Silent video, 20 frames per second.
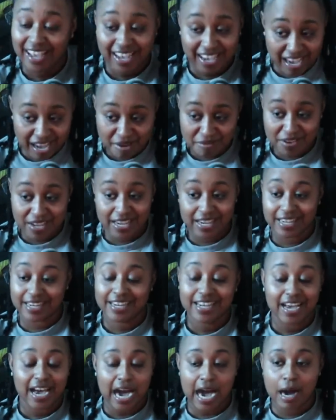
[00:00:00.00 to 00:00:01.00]
I mean,
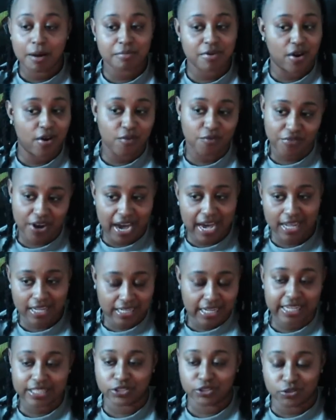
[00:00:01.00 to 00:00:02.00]
I'm gonna
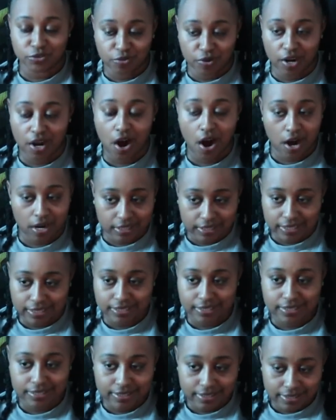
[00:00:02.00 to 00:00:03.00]
violate you
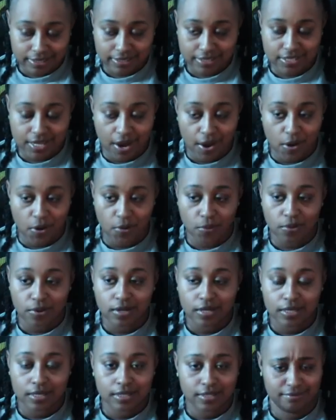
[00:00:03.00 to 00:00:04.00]
regardless. So
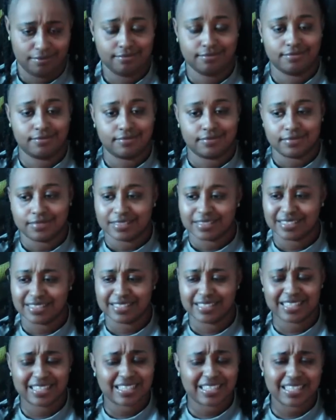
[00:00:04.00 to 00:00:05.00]

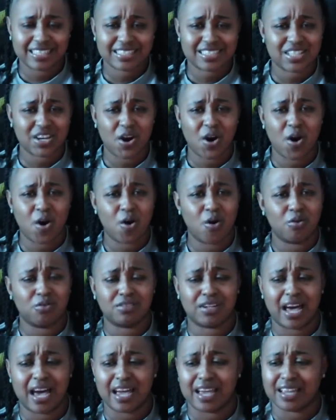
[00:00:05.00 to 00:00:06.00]
it's the whole
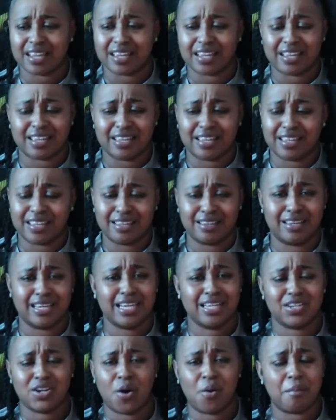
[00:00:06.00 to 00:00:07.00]
like it
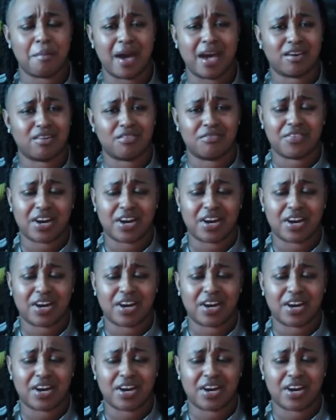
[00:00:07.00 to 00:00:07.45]
don't matter if I